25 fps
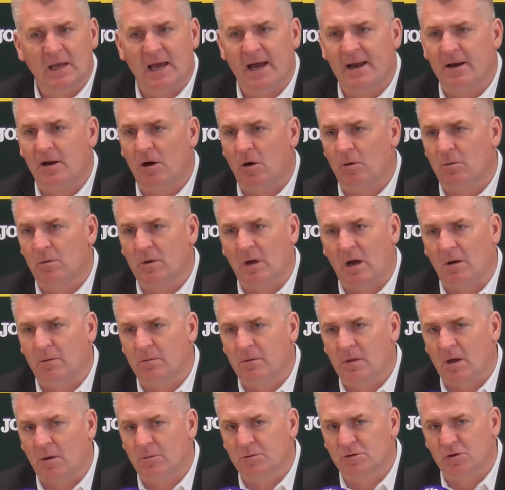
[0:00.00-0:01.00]
Yeah, no, I
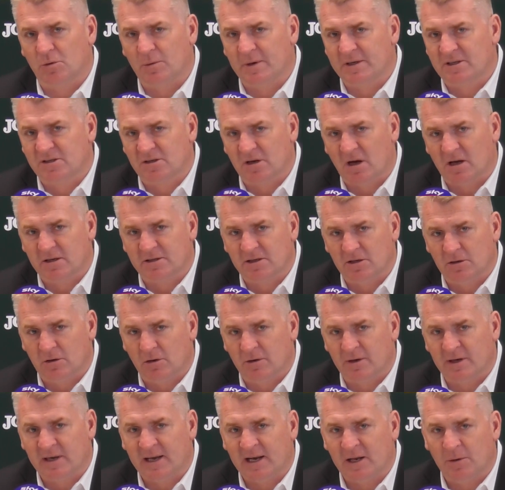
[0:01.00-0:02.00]
was always starting
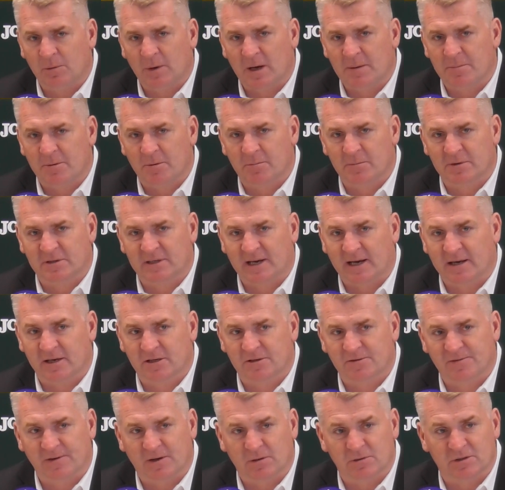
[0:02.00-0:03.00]
Lungi anyway, but
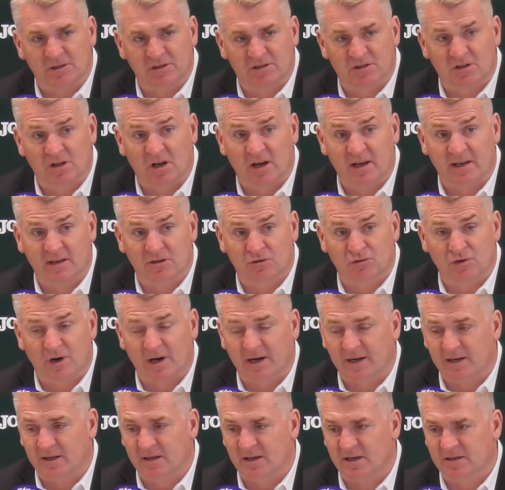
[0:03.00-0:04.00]
Mateus felt his thigh in
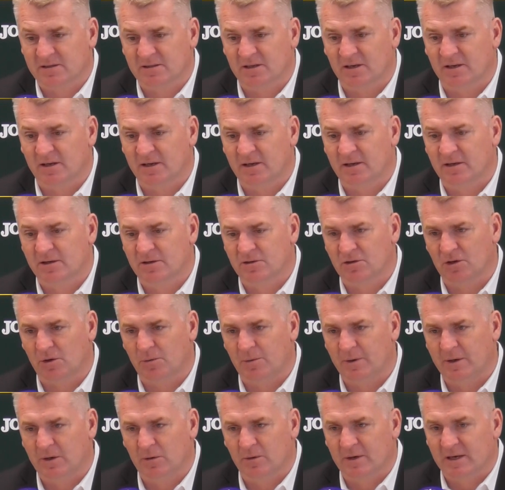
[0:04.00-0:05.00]
training yesterday, so
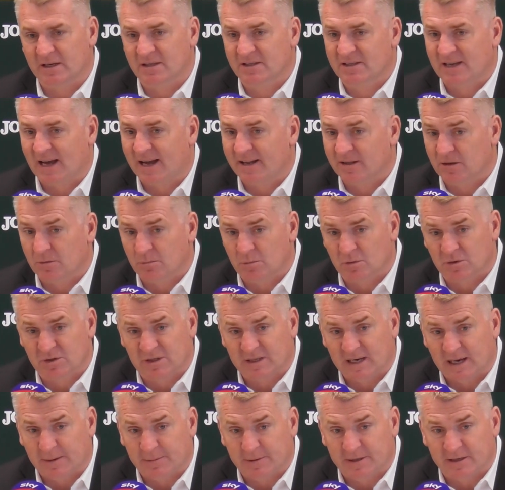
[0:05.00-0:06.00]
he'll get scanned and we'll
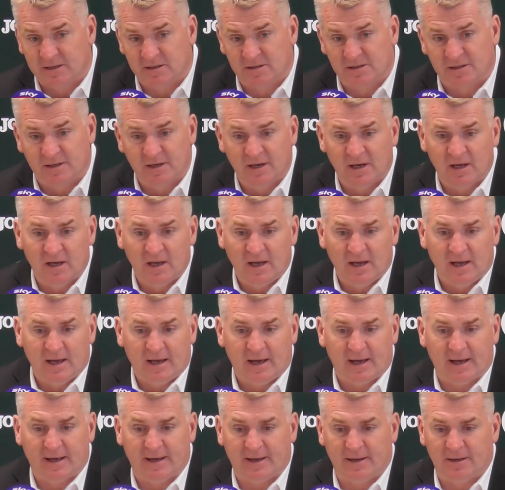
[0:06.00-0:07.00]
see how he is.
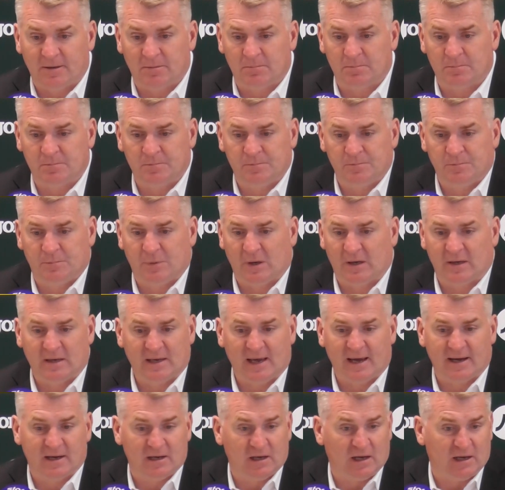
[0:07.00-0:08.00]
But
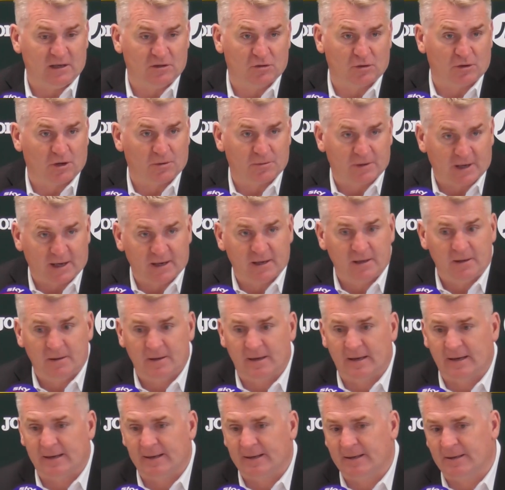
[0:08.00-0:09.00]
yeah, he done okay.
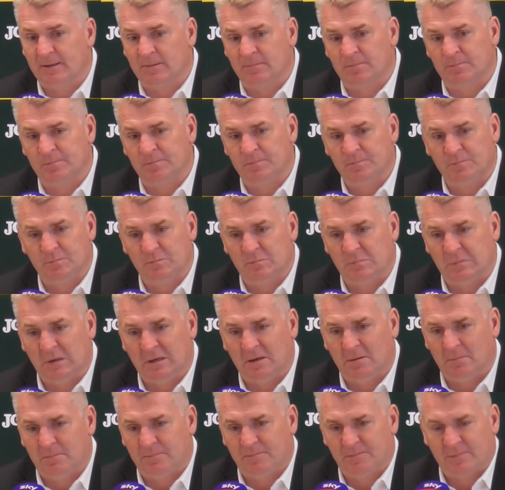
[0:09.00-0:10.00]

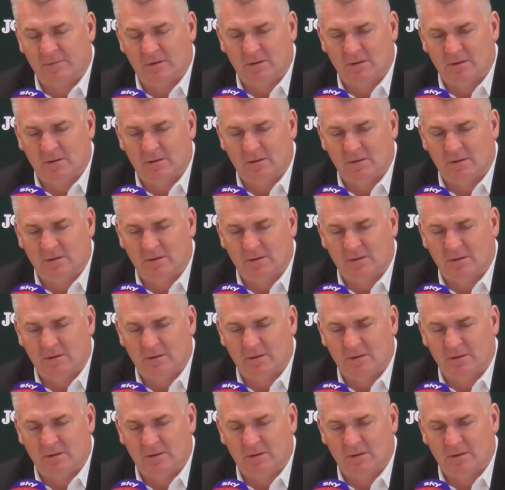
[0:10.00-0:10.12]
But